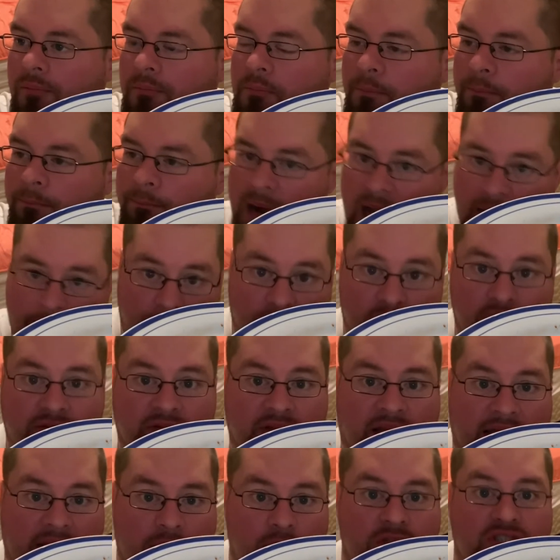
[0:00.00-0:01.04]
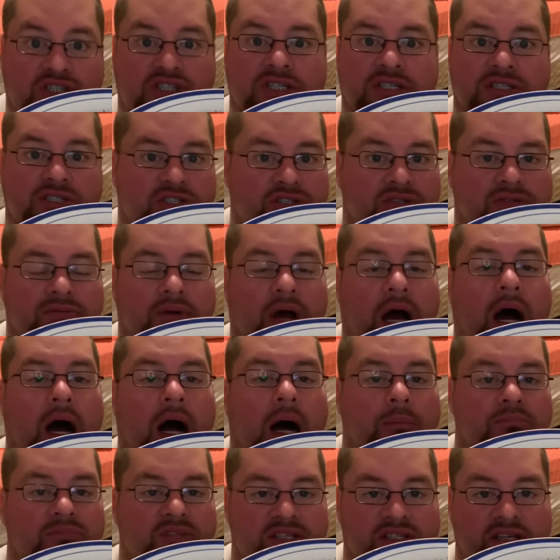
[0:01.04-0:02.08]
my birthday, which is
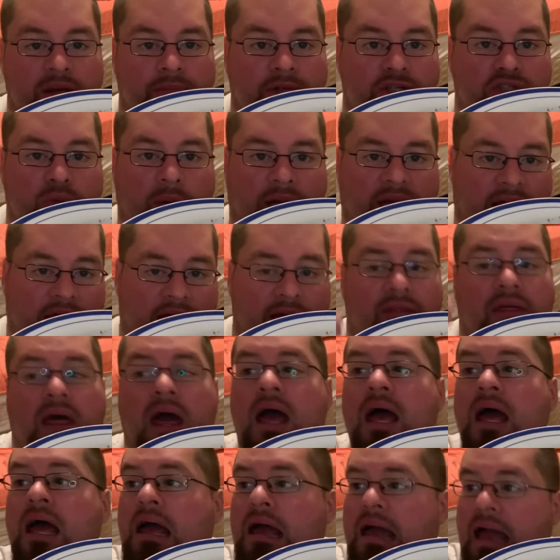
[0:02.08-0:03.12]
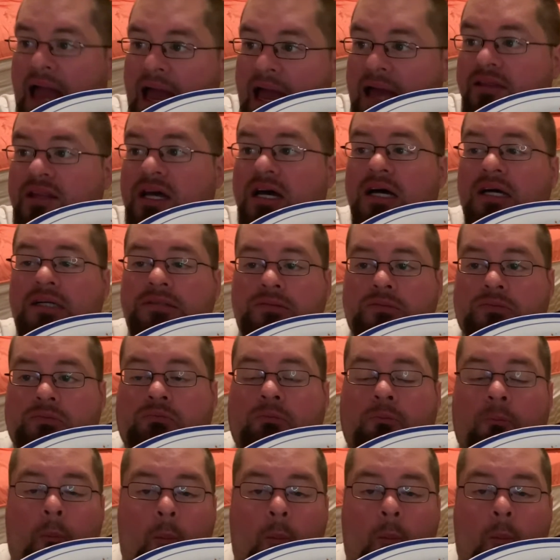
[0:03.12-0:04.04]
um, December 28th, and on